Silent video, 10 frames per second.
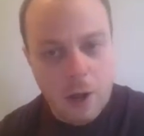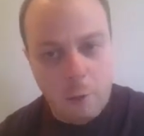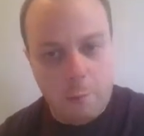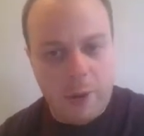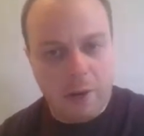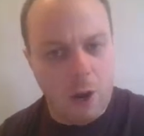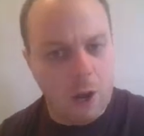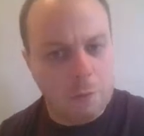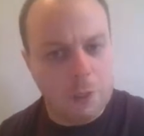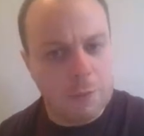a better
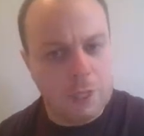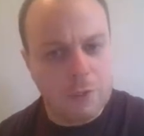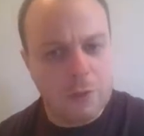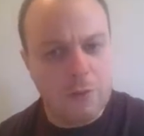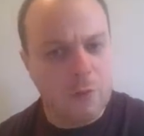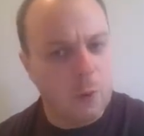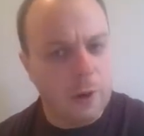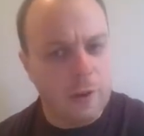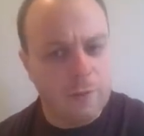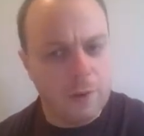option, because
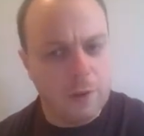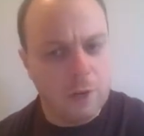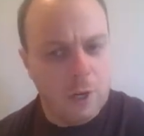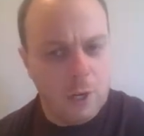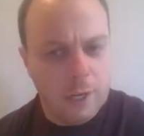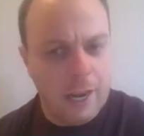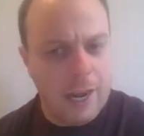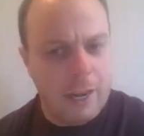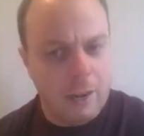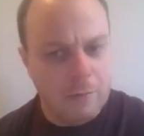$240 for
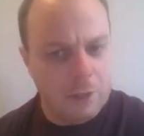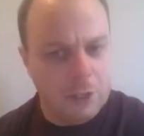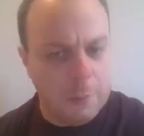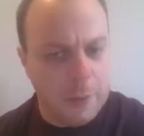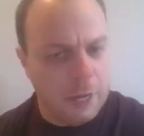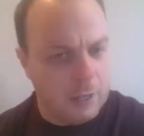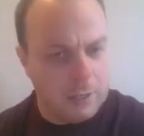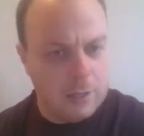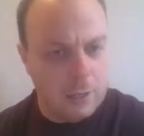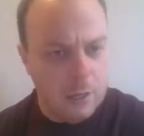Canadian for shipping
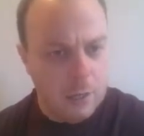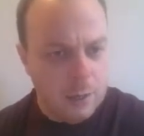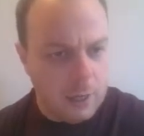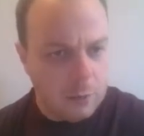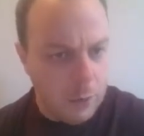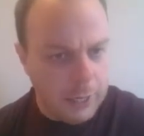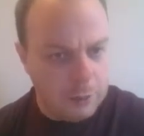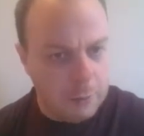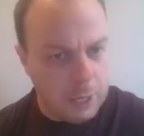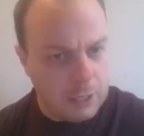that's way too
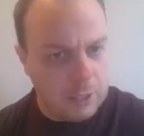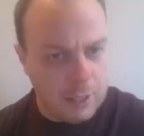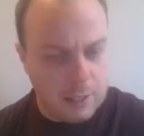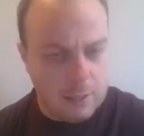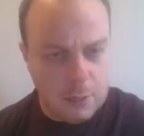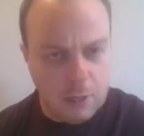much. That seems a